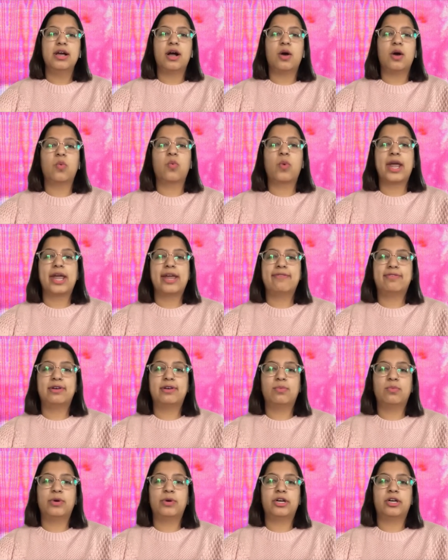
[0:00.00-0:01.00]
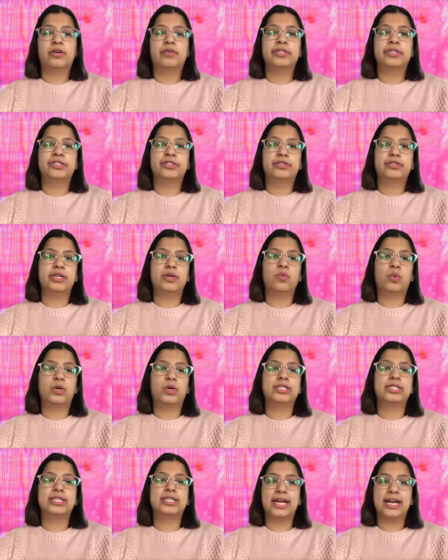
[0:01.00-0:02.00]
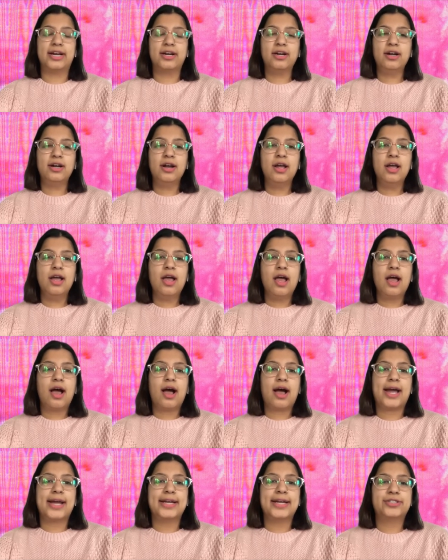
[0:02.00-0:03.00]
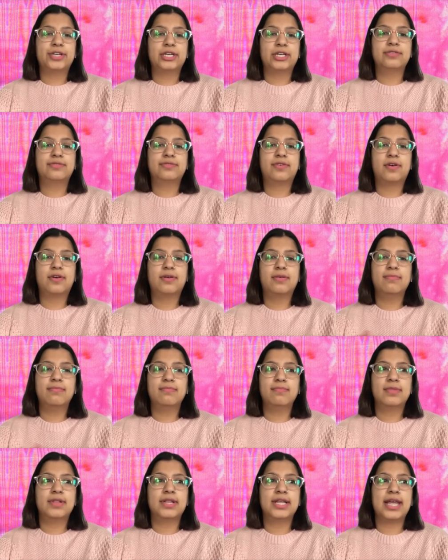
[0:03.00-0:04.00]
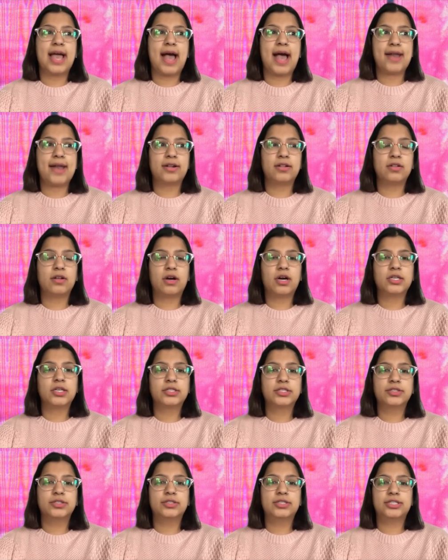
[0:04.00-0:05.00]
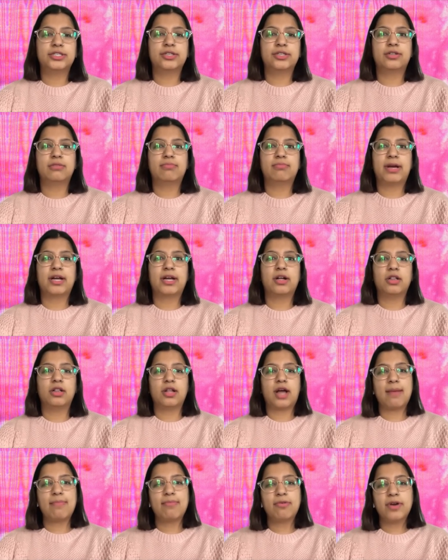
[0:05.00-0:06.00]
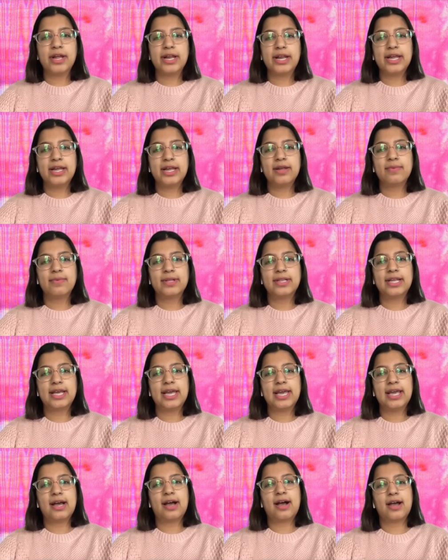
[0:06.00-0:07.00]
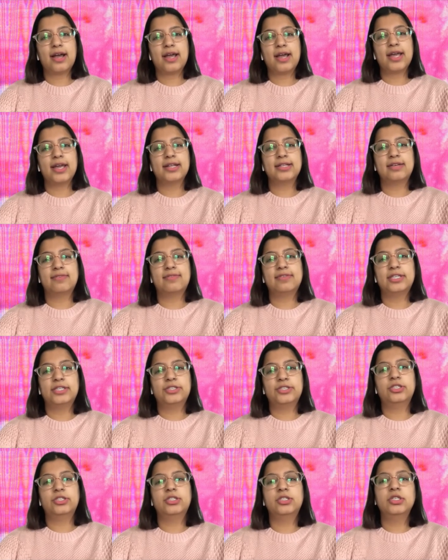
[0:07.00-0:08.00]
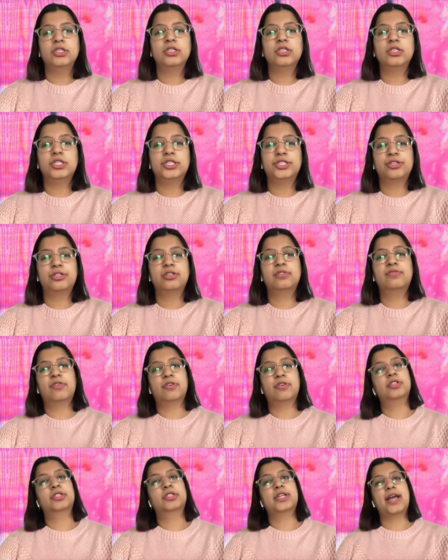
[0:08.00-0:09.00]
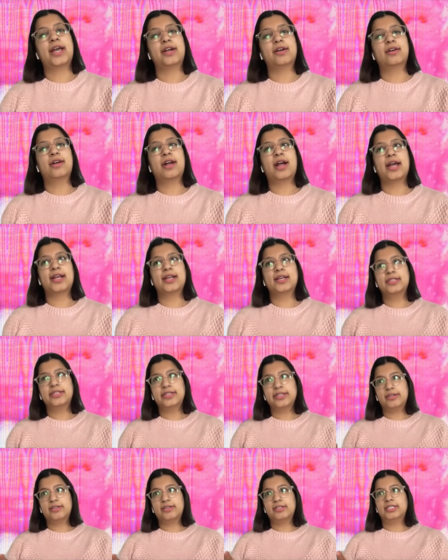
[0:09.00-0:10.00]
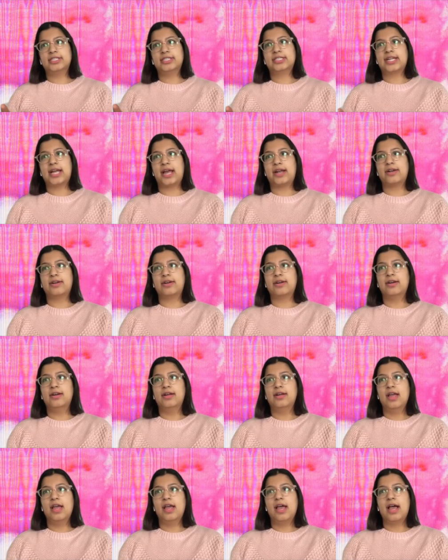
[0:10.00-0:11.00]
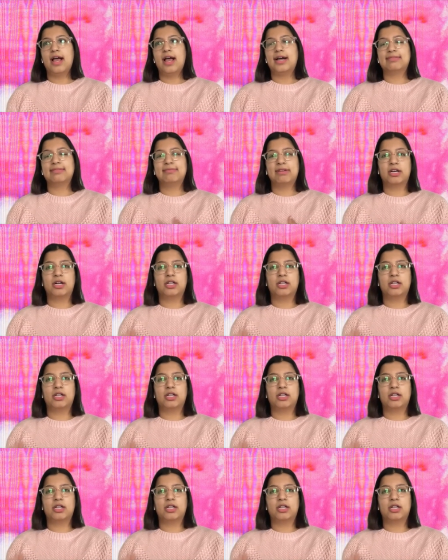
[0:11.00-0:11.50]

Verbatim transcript: away from what originally was there. I transform the analog to digital by collaborating with a high definition digital photo scanner. I consider the scanner as my